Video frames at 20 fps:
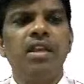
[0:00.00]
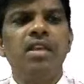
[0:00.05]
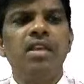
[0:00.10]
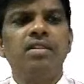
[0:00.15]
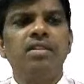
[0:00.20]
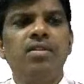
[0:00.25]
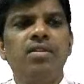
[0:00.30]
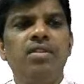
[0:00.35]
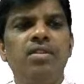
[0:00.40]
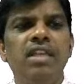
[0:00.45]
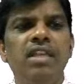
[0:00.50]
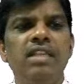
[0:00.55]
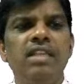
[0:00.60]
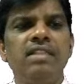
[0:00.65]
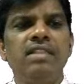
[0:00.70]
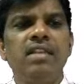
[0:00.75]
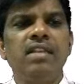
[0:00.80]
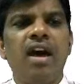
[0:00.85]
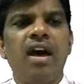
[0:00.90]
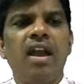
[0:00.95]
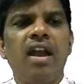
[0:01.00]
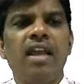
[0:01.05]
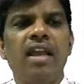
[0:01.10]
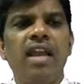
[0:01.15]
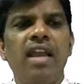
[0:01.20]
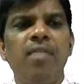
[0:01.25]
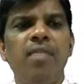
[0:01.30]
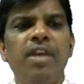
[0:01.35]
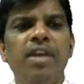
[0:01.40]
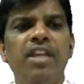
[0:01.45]
So this
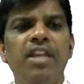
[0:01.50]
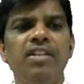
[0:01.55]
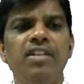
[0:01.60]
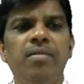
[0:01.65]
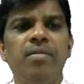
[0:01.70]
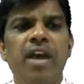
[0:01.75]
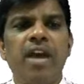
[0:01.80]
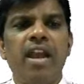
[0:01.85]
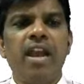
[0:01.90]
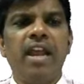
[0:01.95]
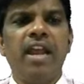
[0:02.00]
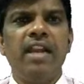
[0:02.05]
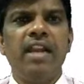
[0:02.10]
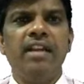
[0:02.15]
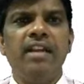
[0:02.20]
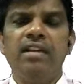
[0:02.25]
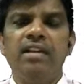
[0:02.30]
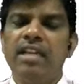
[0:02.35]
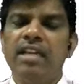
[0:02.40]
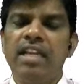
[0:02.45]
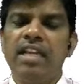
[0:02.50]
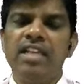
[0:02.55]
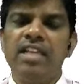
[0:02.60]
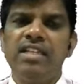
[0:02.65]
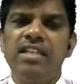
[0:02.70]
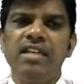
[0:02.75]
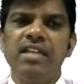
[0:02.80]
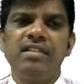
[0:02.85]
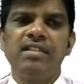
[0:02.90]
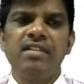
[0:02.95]
alkyl magnesium halide
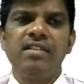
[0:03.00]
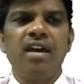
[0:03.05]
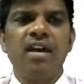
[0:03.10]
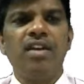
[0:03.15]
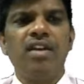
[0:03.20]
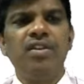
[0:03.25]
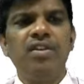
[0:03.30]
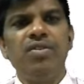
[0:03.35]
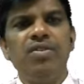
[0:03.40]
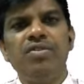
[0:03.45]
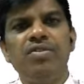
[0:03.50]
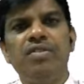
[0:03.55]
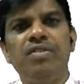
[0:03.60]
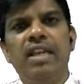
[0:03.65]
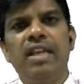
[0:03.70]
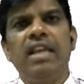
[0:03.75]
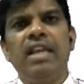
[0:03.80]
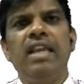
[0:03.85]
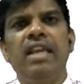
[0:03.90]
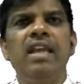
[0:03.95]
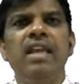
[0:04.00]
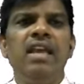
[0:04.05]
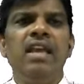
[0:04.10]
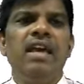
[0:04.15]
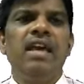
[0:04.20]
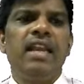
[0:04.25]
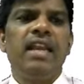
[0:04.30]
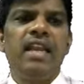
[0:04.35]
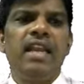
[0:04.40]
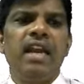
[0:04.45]
reagents usually
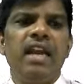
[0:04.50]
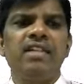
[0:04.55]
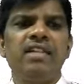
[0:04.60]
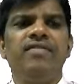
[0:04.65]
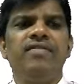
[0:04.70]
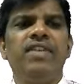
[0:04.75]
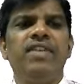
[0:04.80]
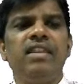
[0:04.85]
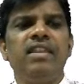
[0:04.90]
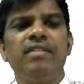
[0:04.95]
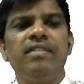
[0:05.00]
reacts with